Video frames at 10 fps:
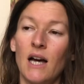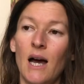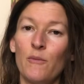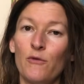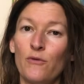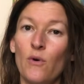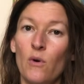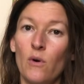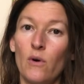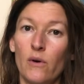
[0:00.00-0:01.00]
I'm
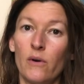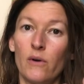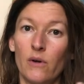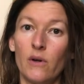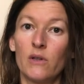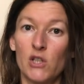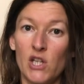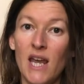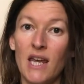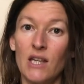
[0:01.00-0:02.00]
for a
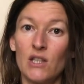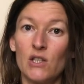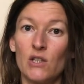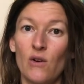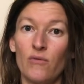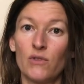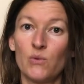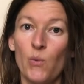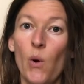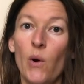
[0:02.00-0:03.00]
change of this
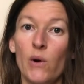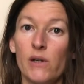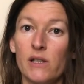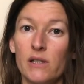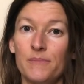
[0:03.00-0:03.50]
world